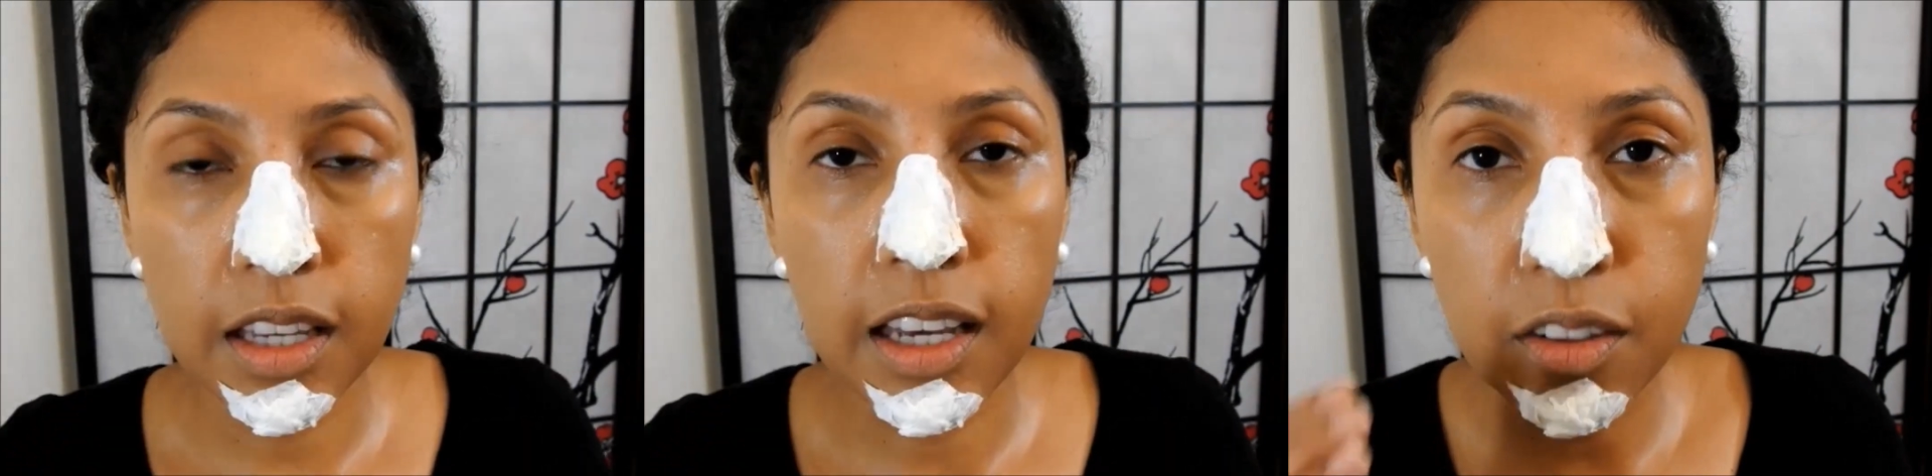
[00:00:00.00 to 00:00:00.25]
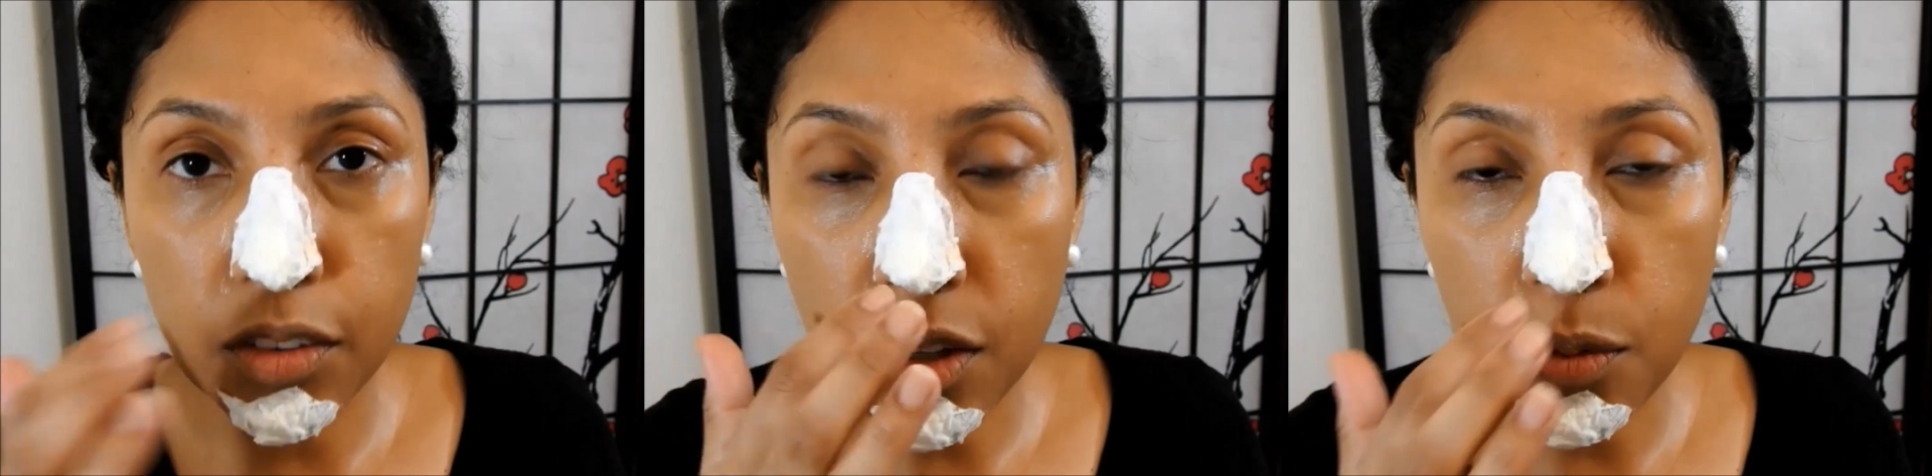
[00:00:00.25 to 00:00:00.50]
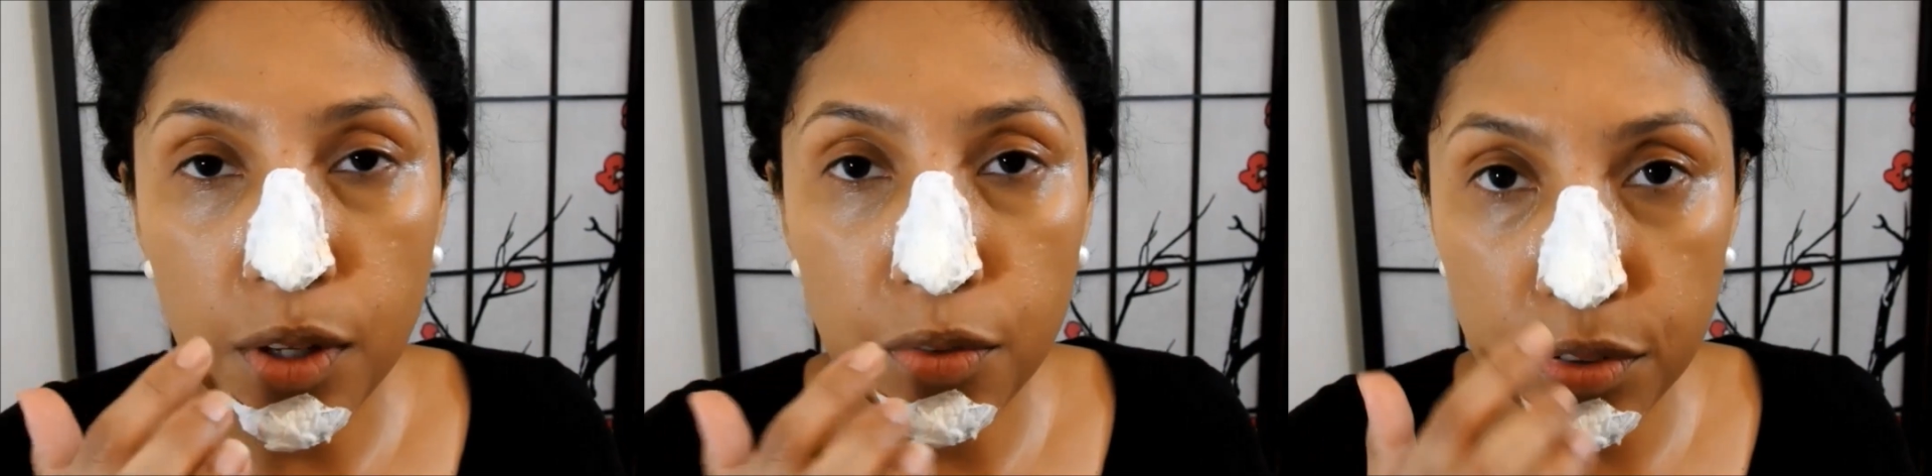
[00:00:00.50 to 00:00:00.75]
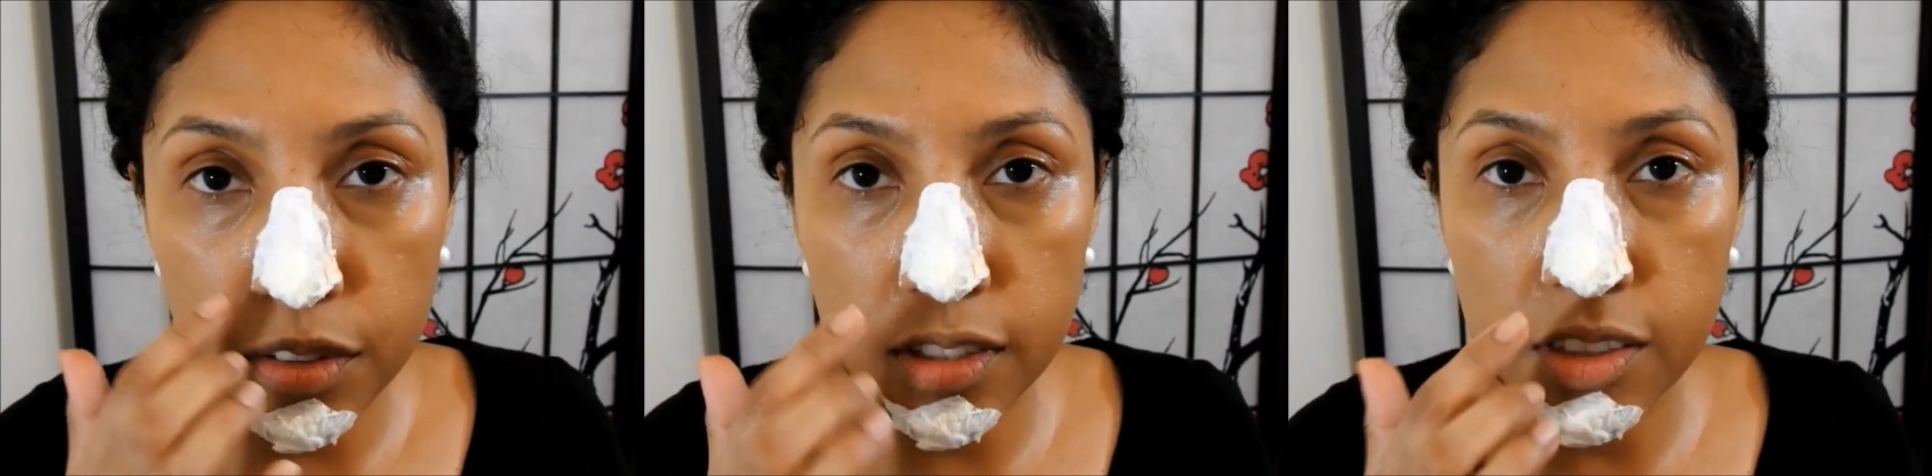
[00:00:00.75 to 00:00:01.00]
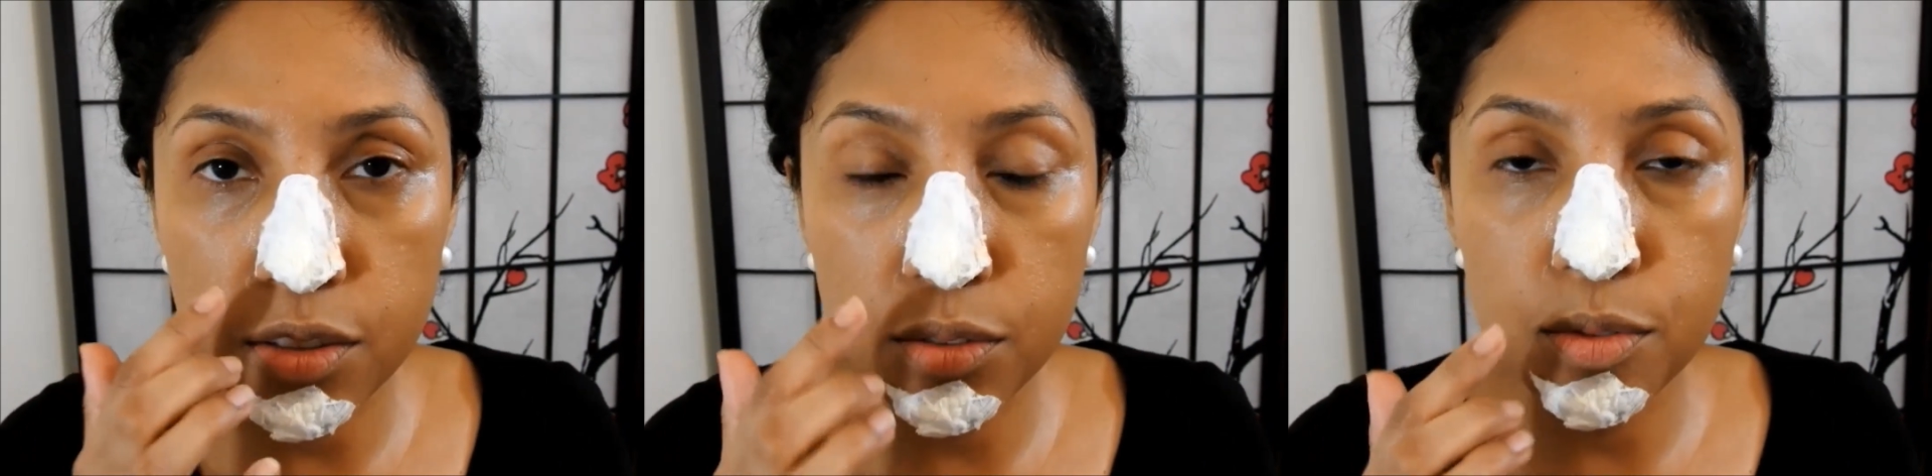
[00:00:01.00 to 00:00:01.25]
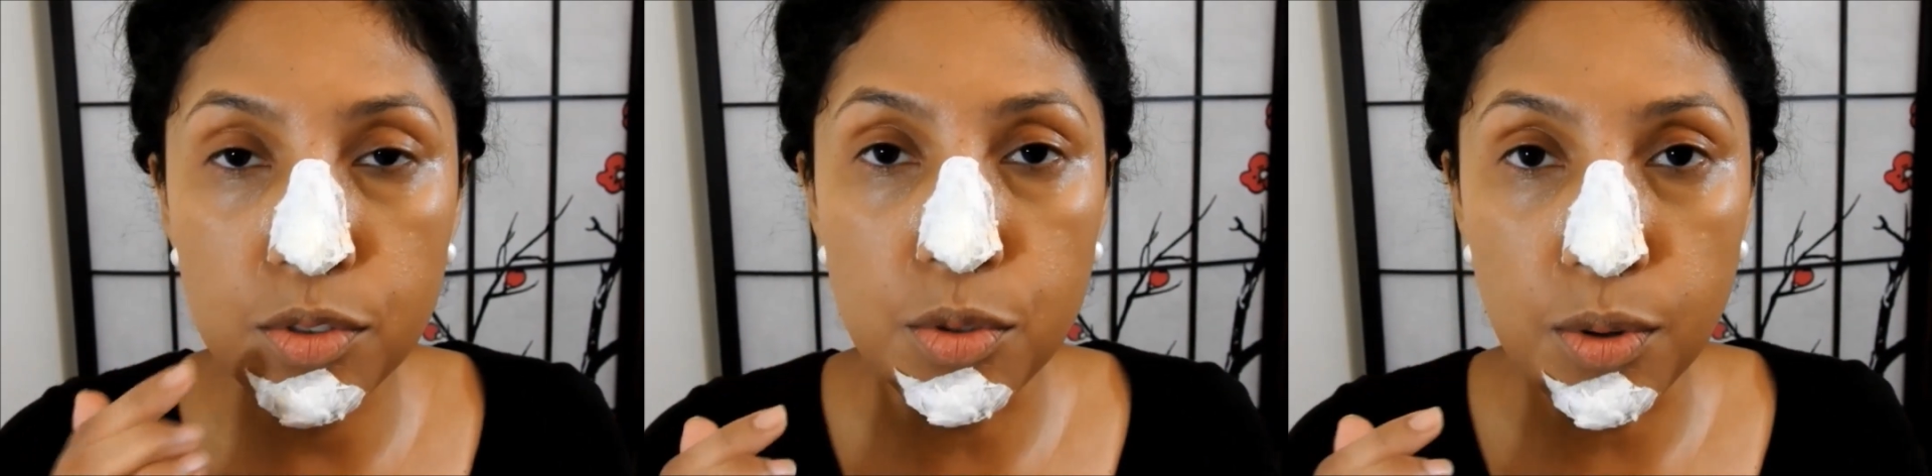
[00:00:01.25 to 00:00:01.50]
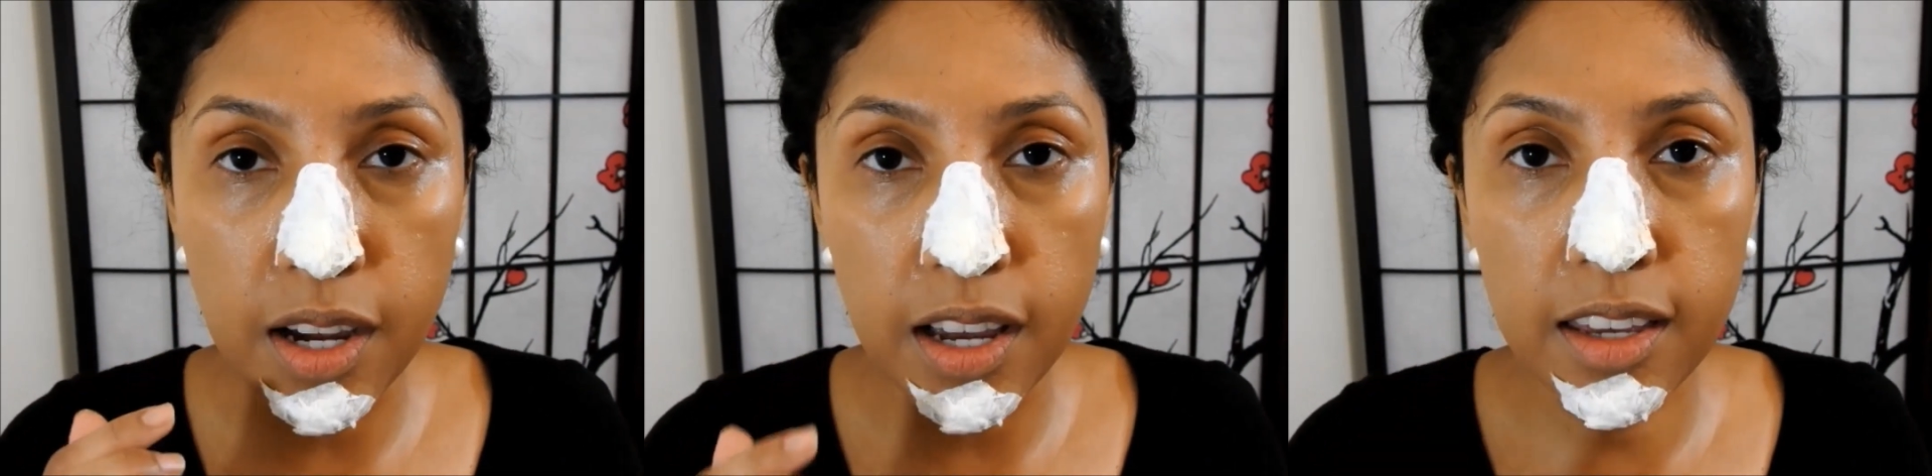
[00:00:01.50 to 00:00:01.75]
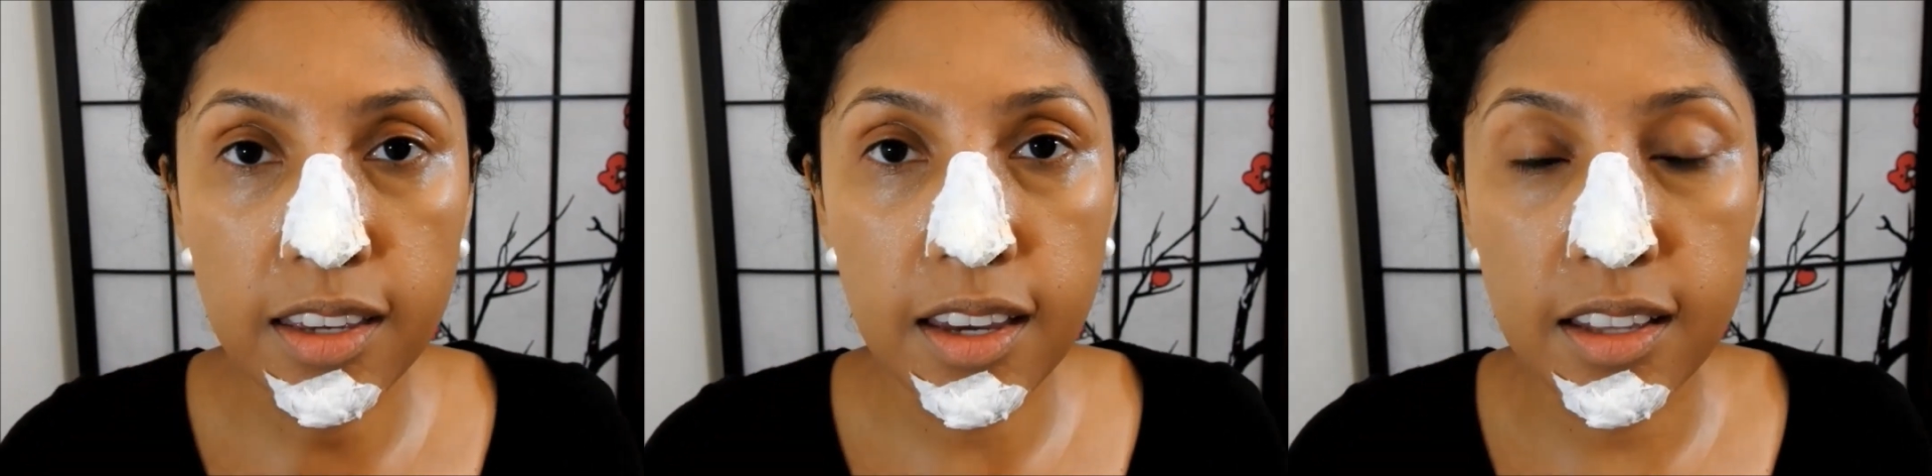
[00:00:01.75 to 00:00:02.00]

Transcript: I'm gonna wait for this to dry